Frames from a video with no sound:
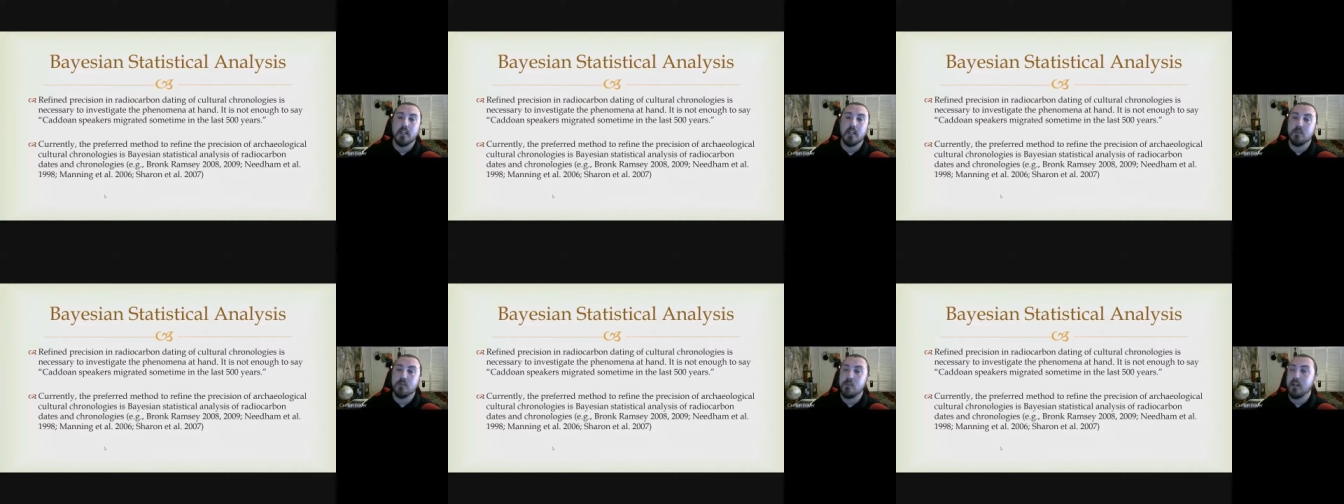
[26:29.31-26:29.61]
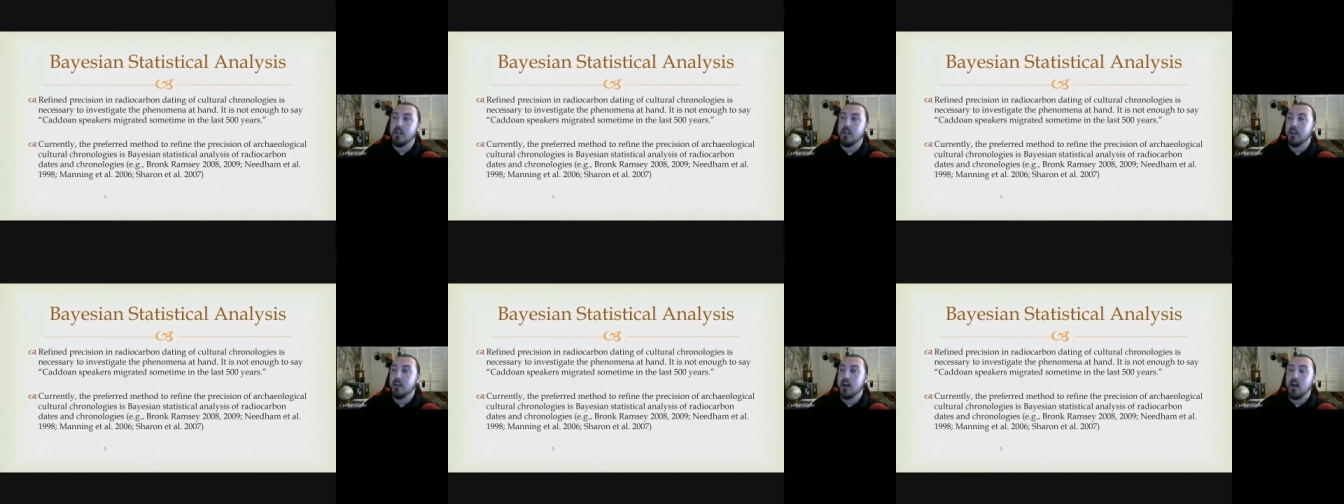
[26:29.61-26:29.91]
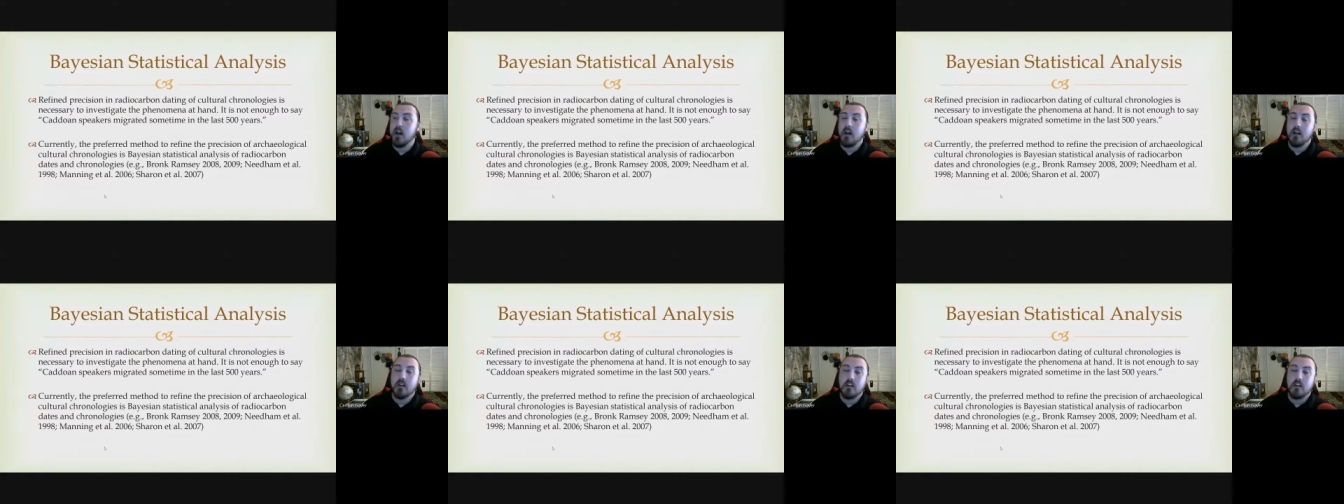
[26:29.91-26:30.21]
It's been,
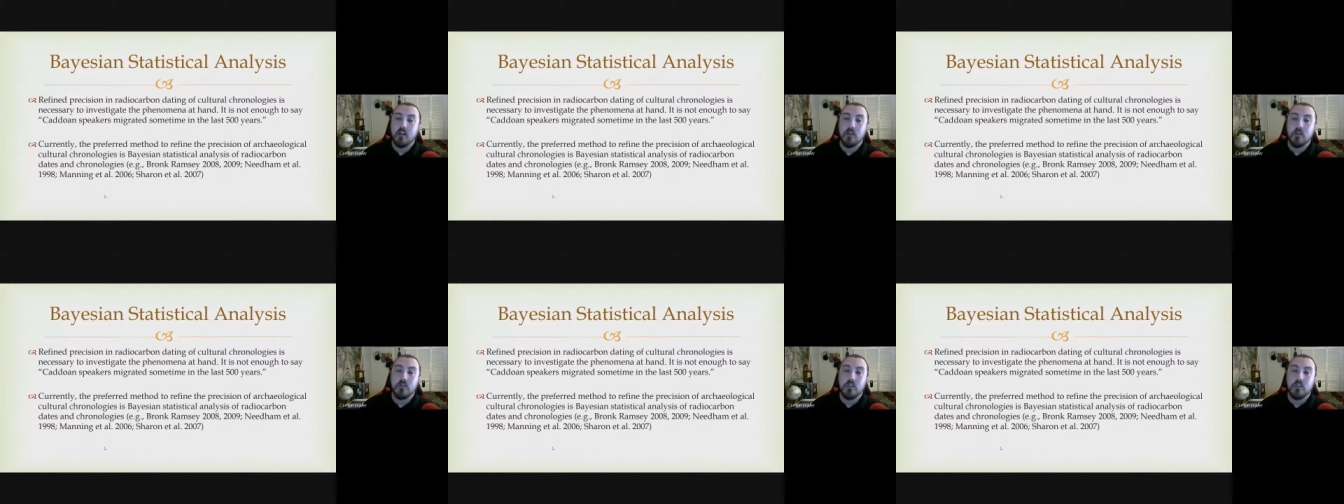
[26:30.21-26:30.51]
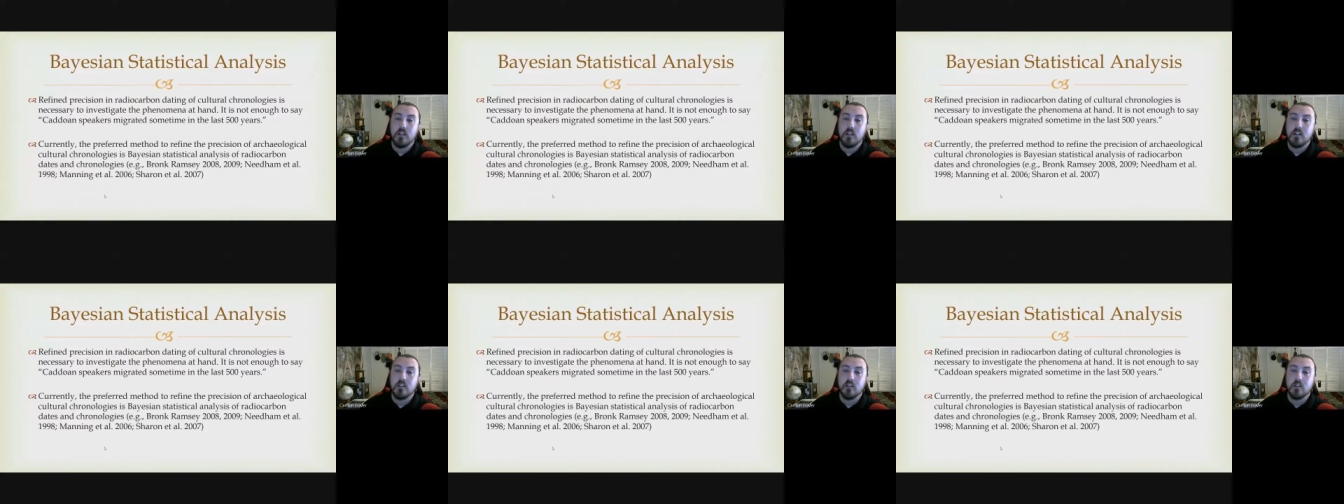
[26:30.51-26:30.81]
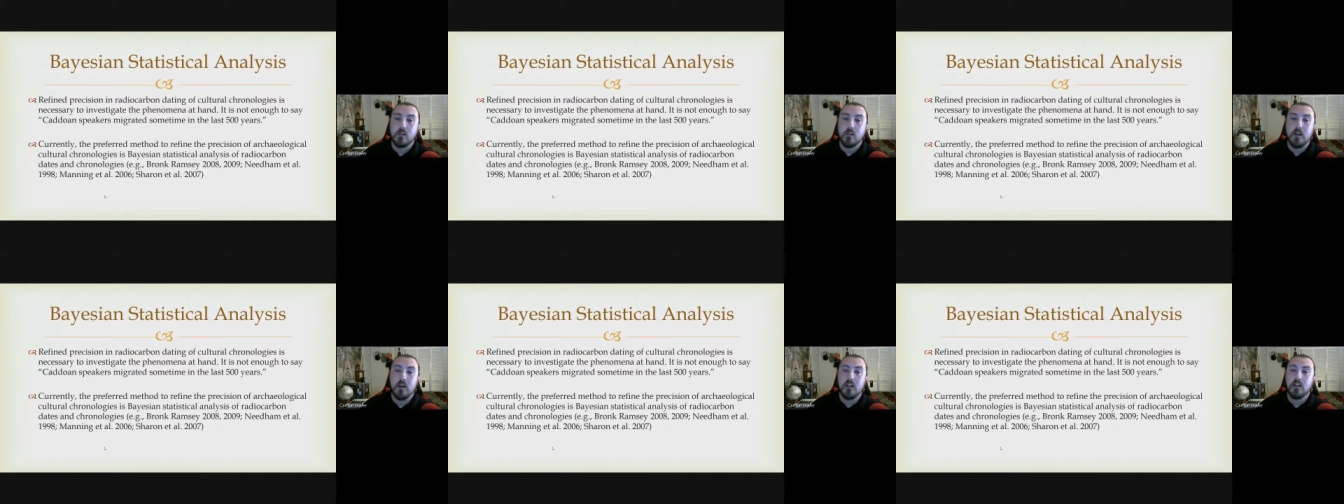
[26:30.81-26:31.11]
uh, you know,
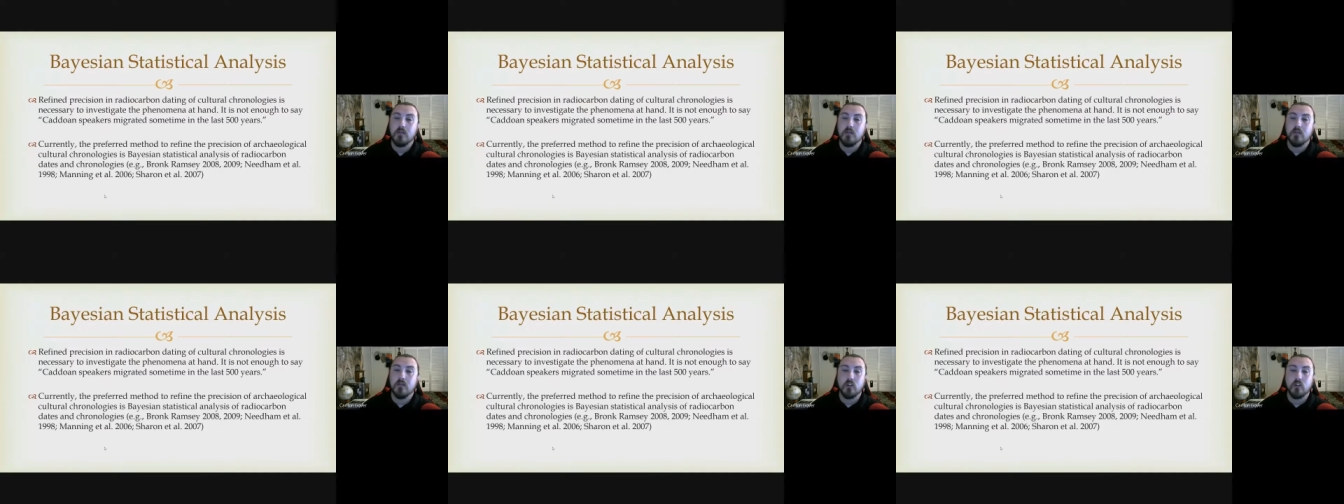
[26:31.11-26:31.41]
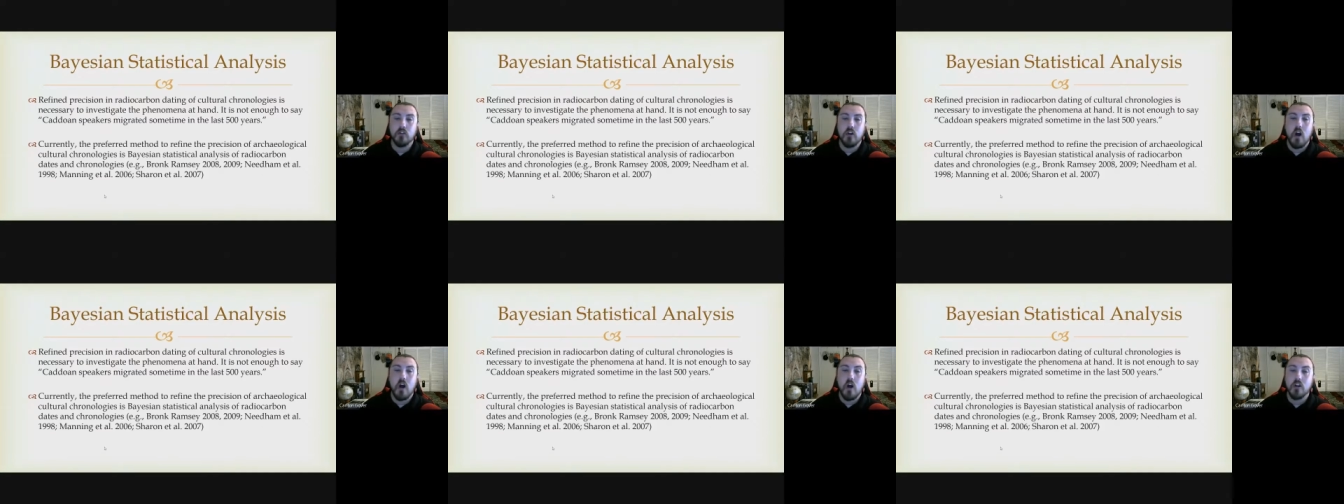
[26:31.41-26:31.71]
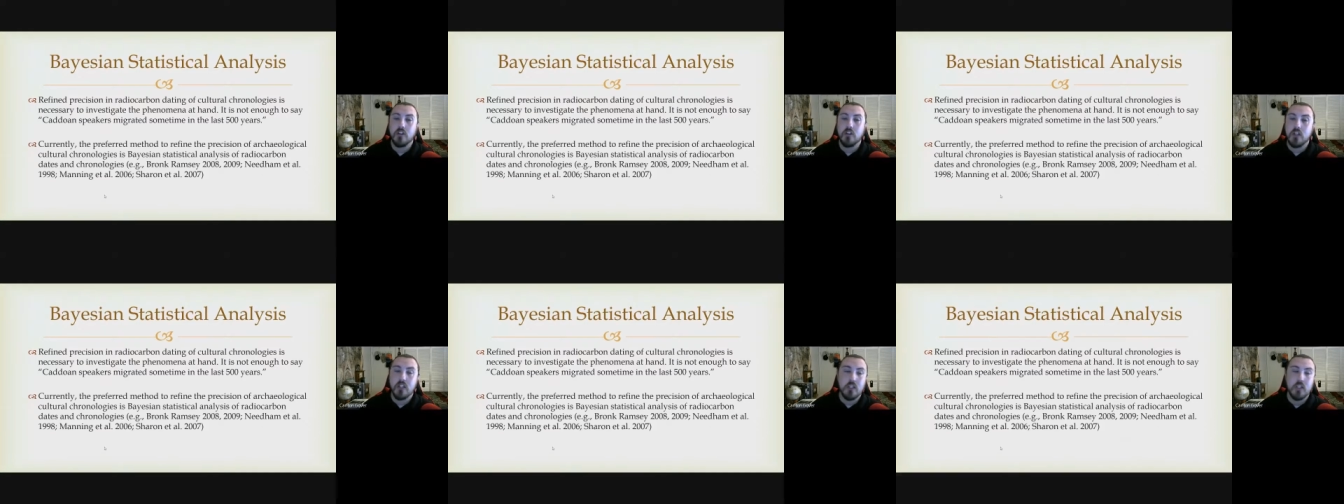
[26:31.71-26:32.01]
statistical method for
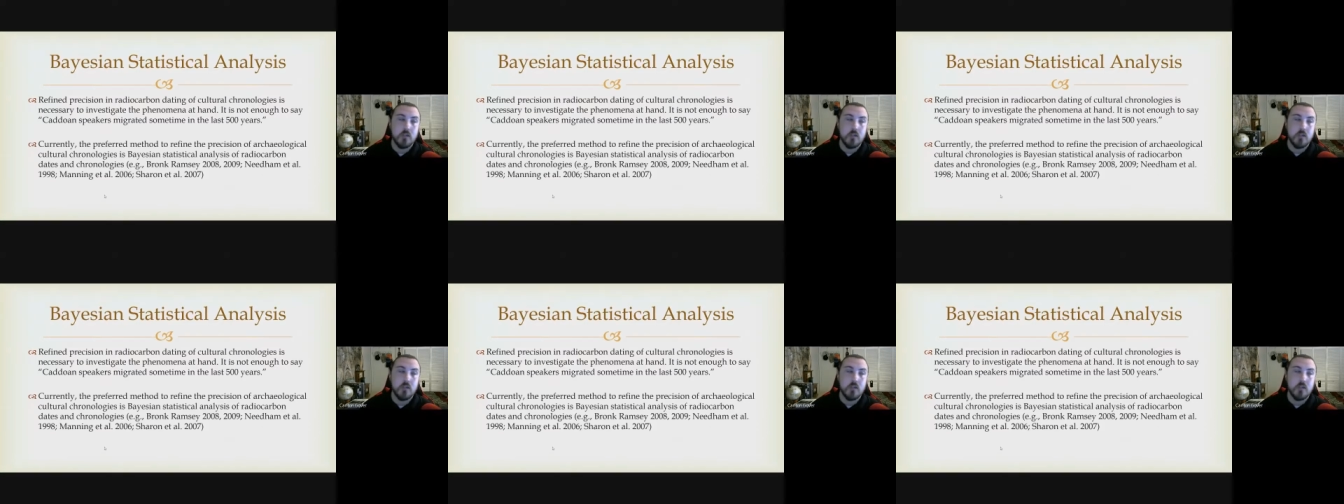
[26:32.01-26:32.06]
chronologies.